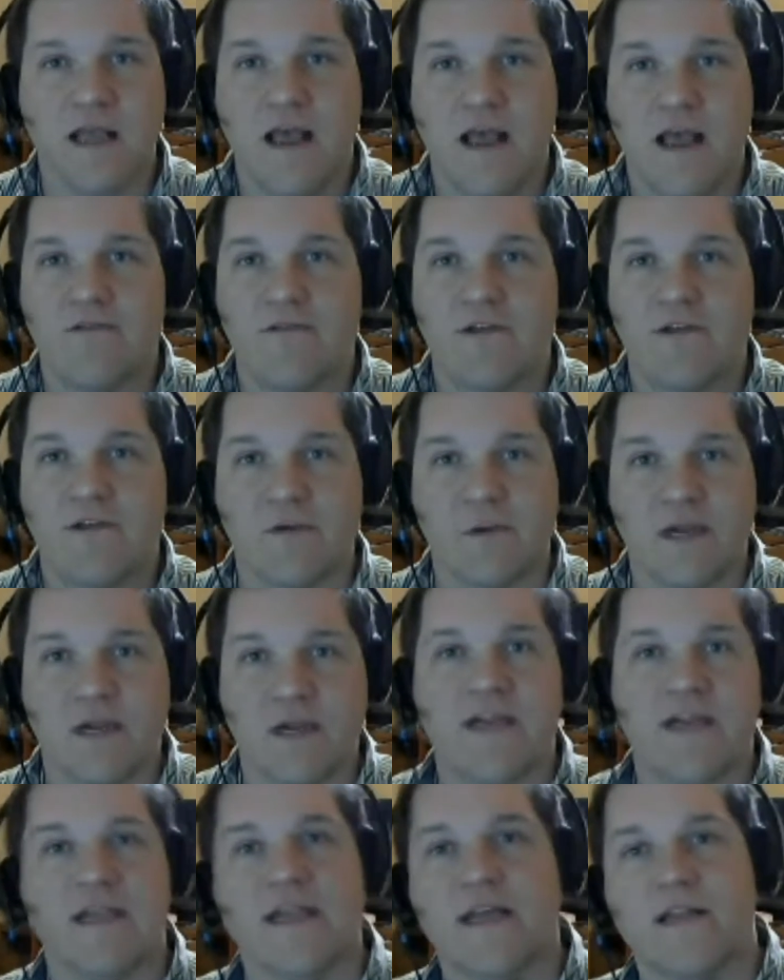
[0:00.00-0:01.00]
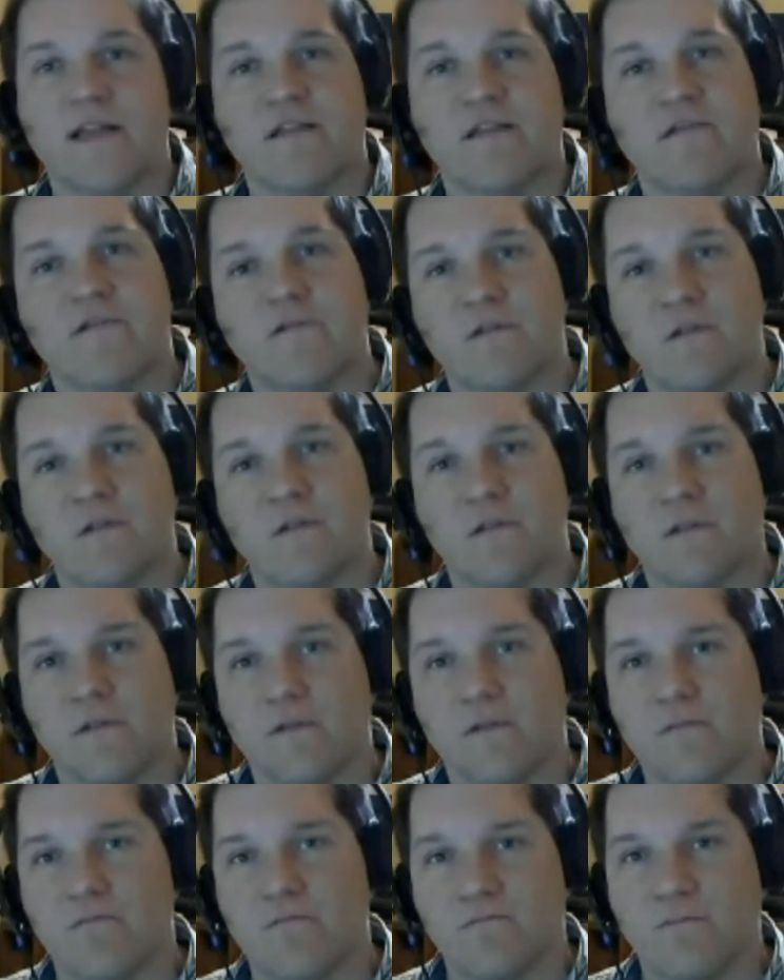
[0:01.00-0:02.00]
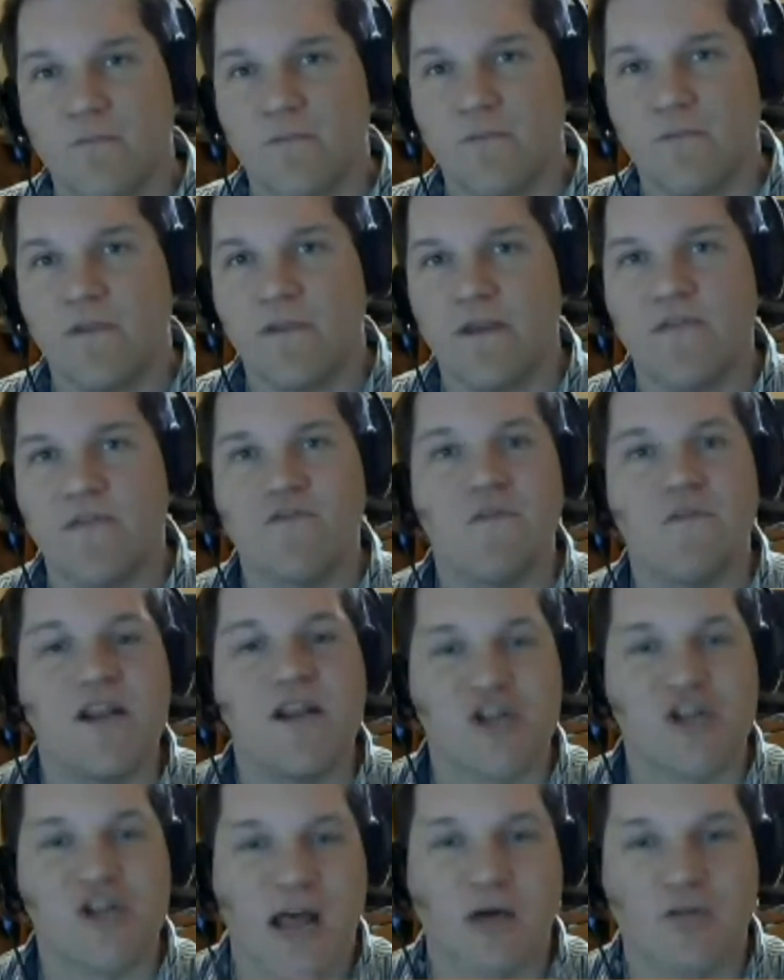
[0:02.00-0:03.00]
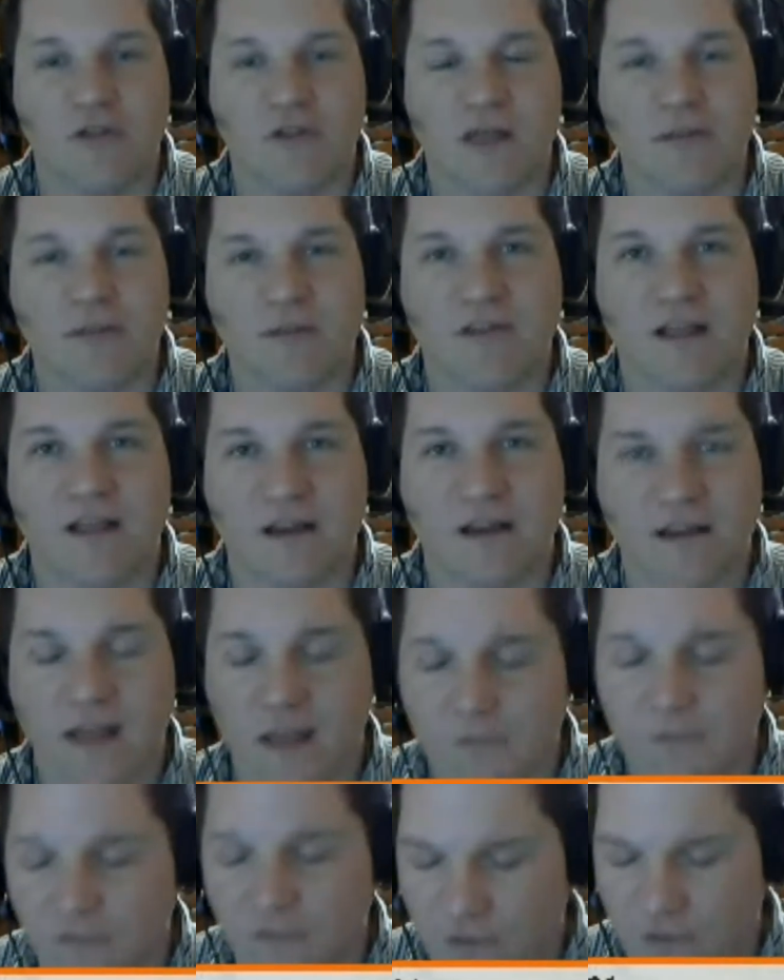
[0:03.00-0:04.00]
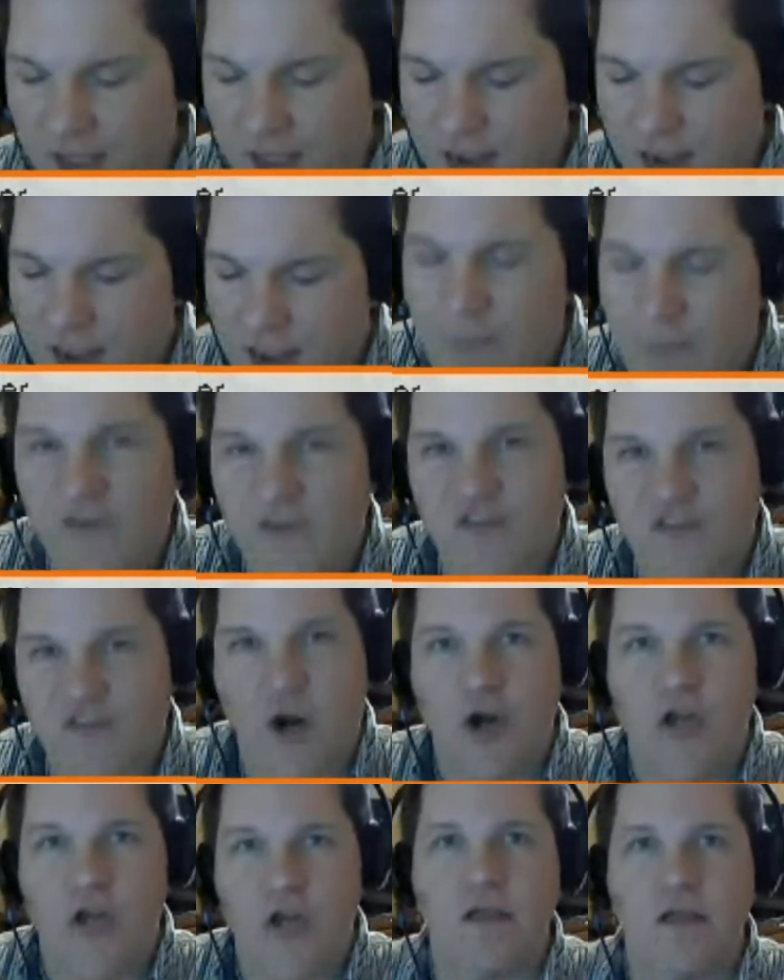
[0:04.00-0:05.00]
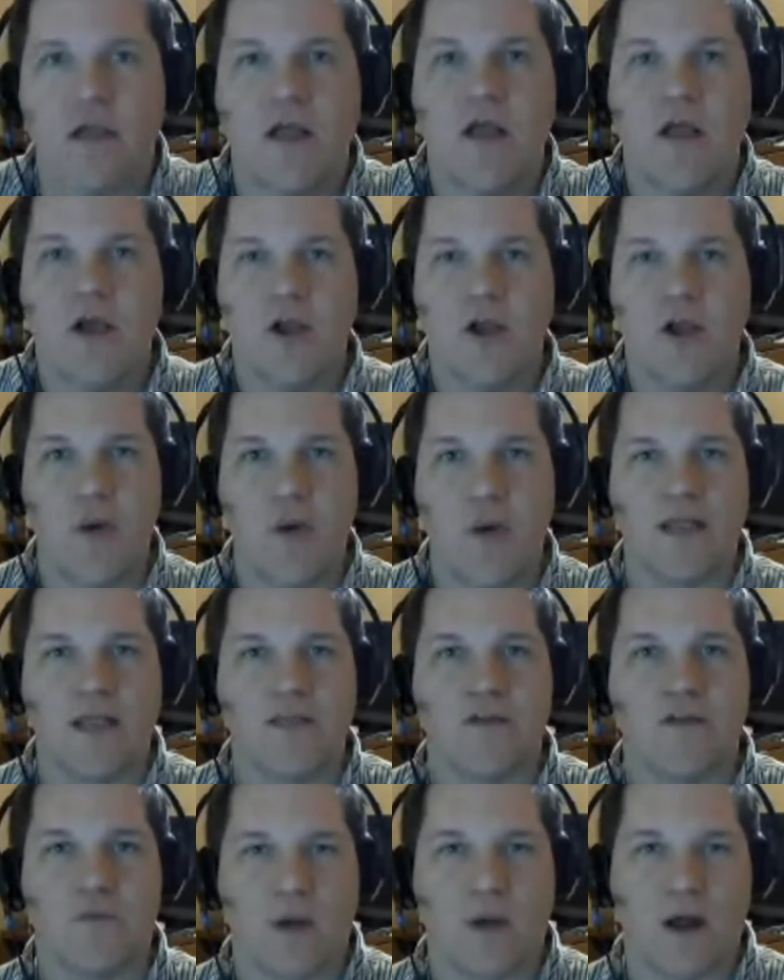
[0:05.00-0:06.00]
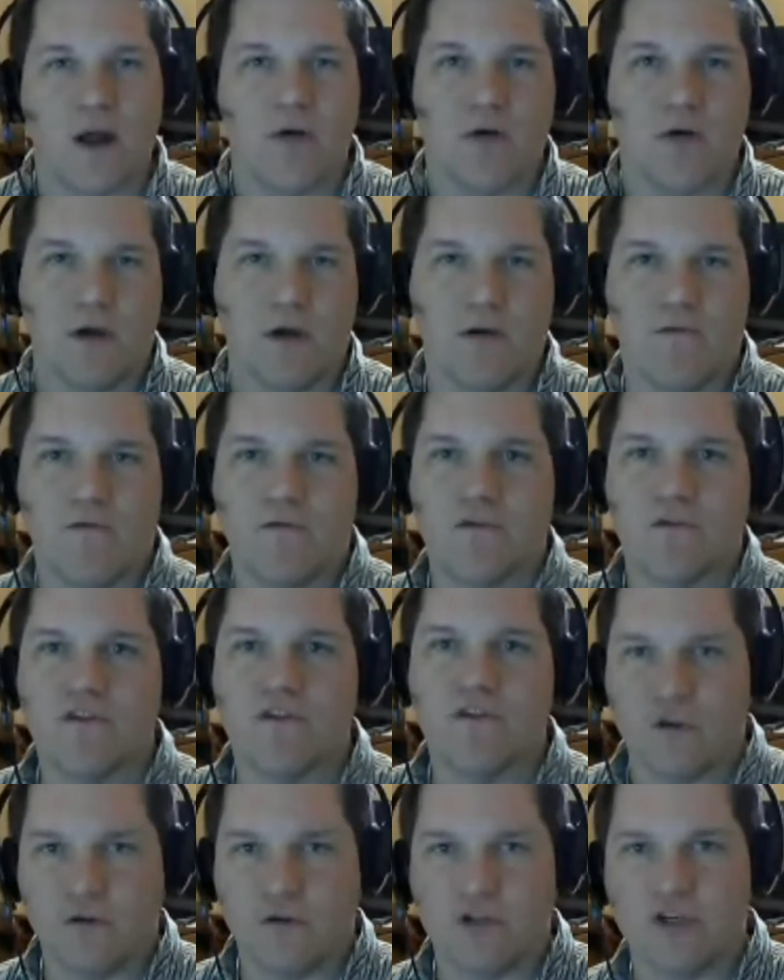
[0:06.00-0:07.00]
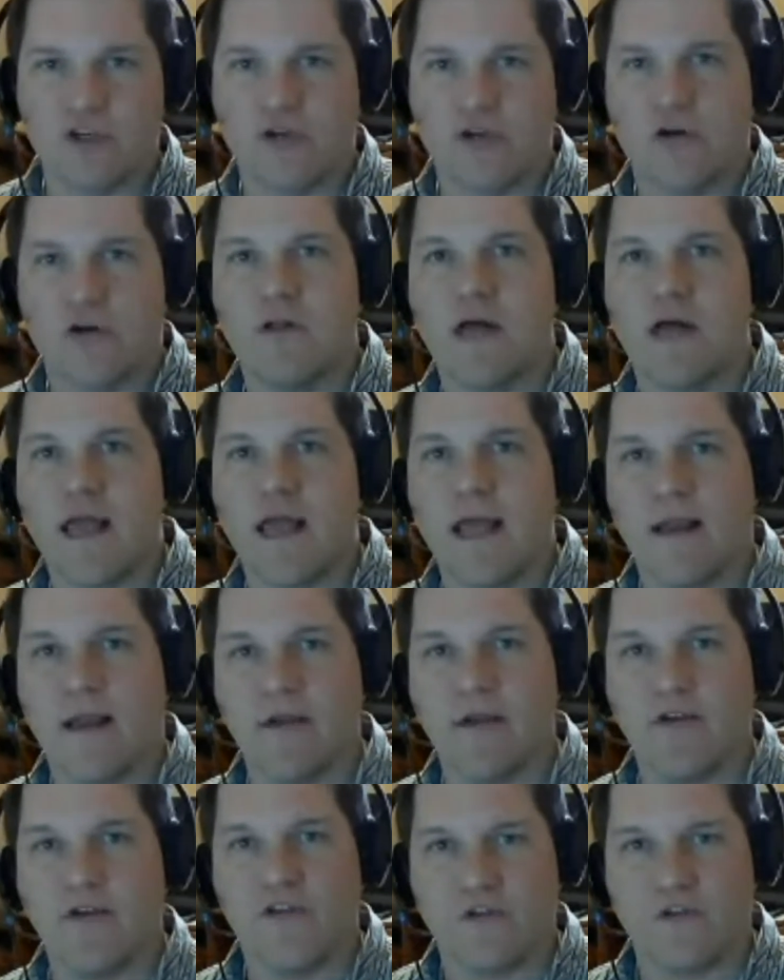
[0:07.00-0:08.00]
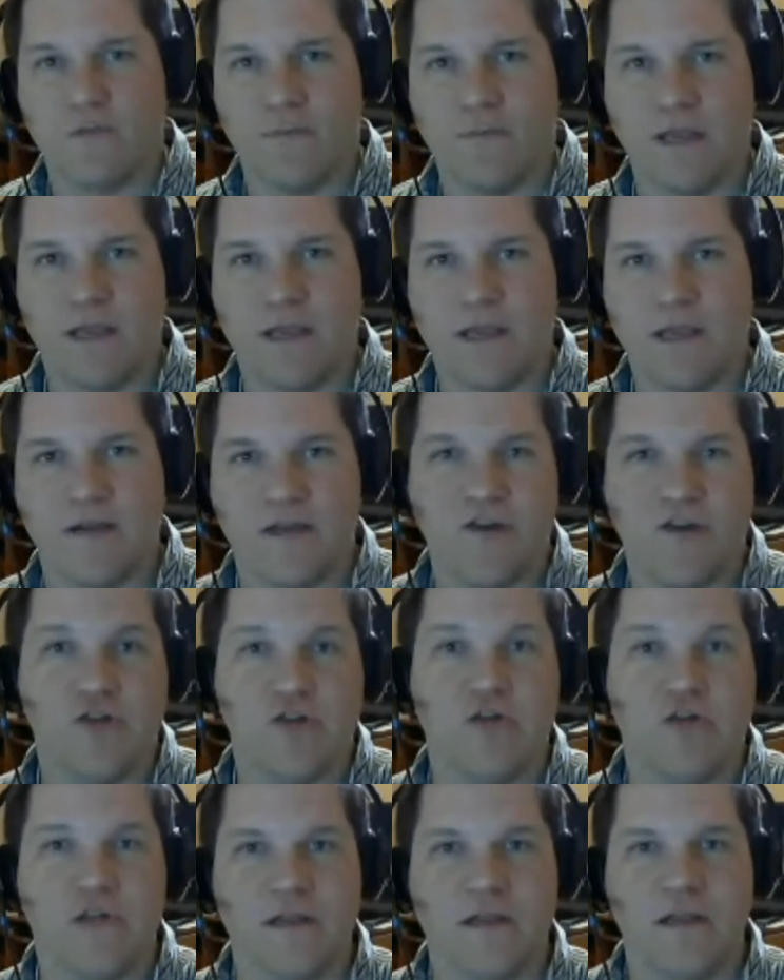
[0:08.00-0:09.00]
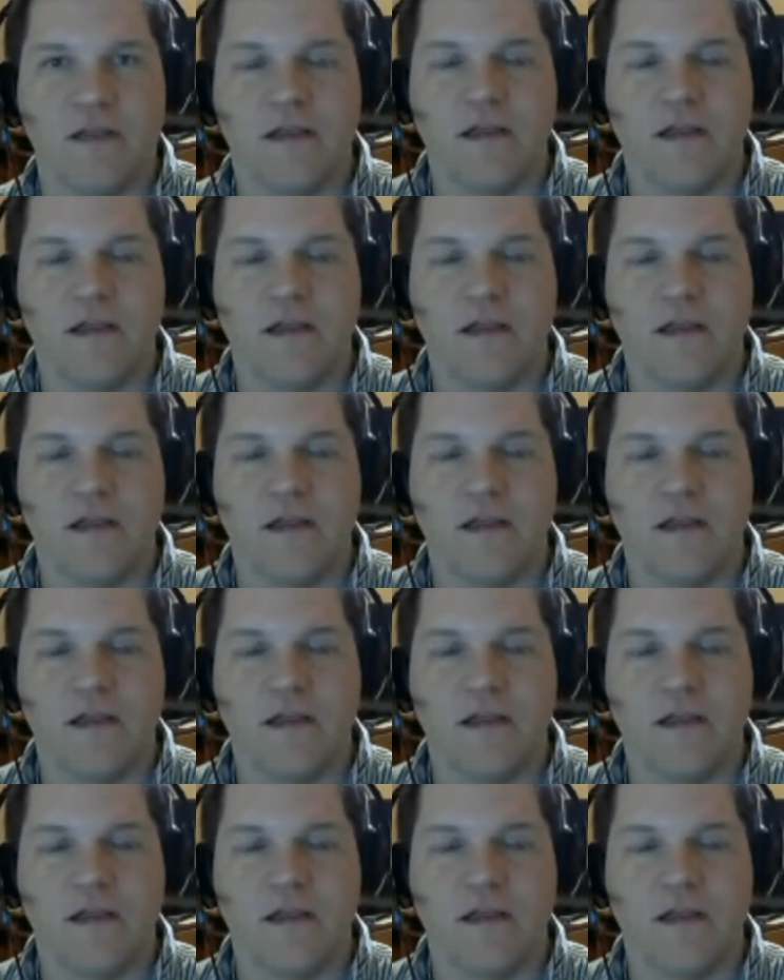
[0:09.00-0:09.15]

I figured we need to get the information out to them at that time. So that got me started going in the route of social and just being digitally